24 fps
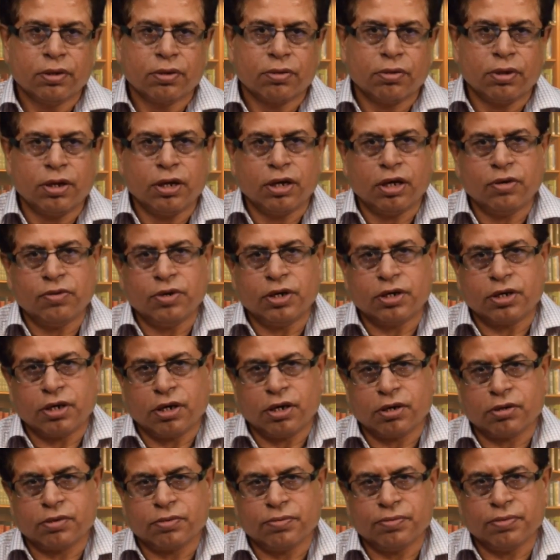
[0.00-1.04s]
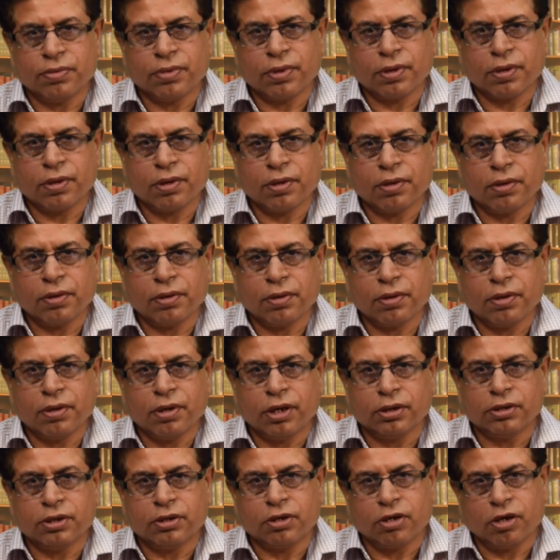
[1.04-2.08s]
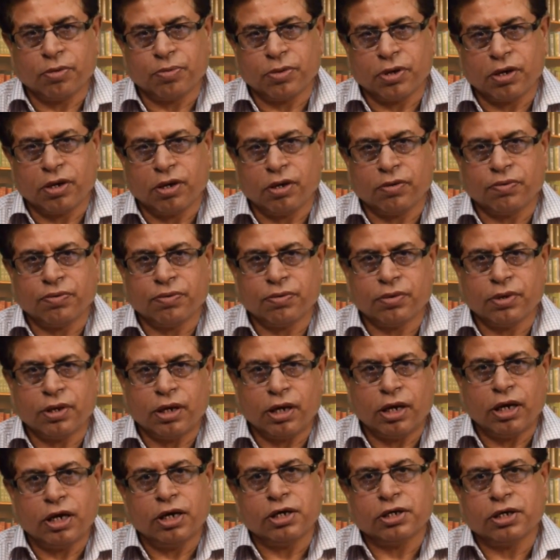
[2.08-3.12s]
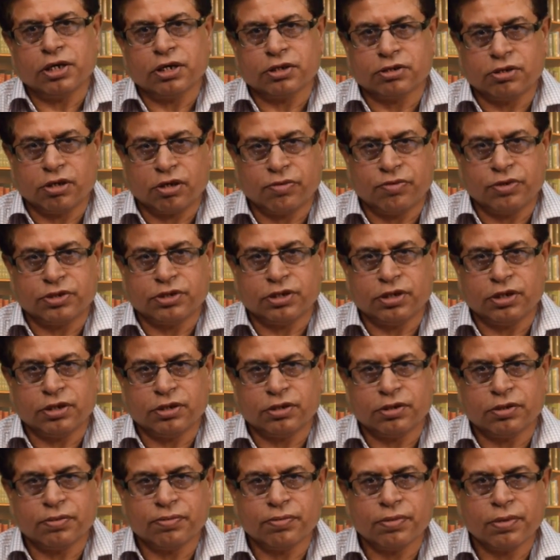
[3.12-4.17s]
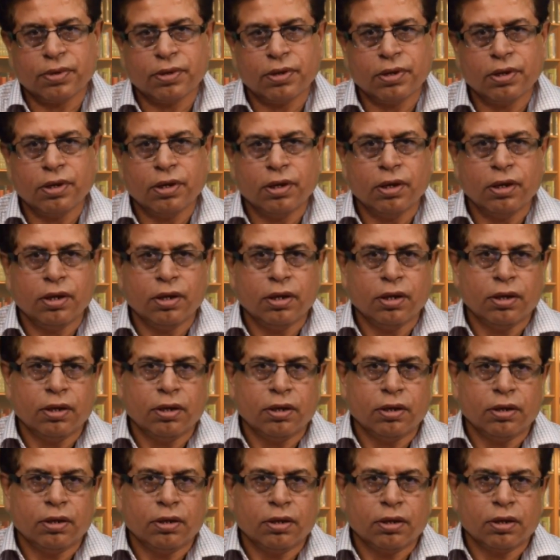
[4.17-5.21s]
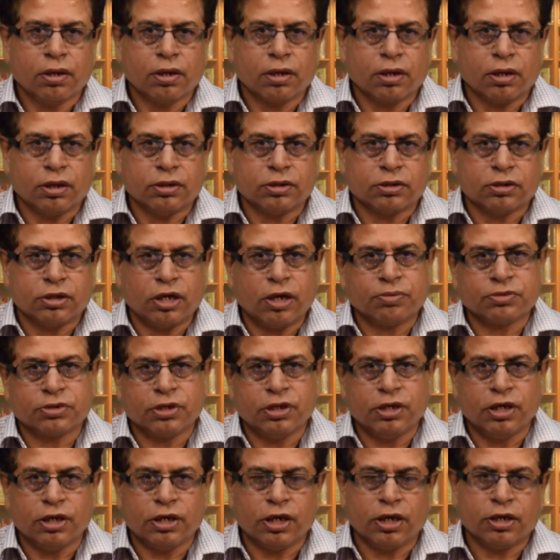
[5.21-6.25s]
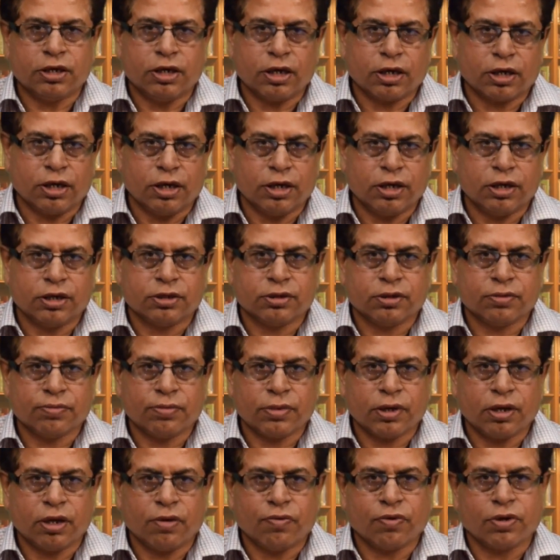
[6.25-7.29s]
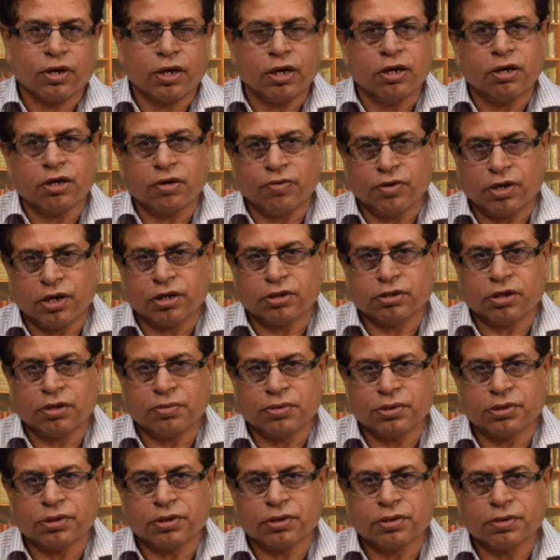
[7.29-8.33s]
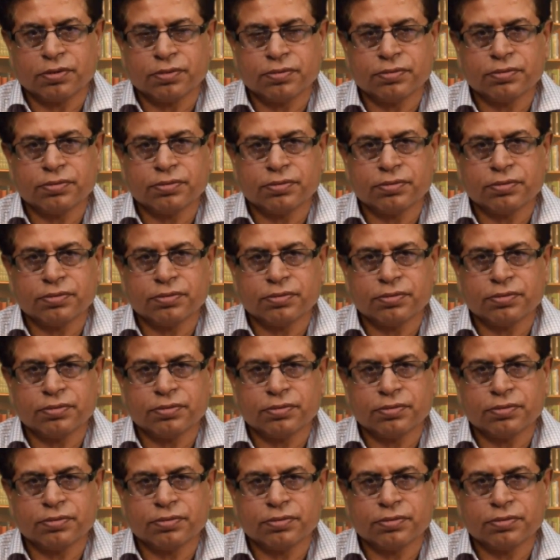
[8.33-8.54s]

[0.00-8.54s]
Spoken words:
Today I will talk on the topic of alerting services, concepts, needs and techniques of current awareness services.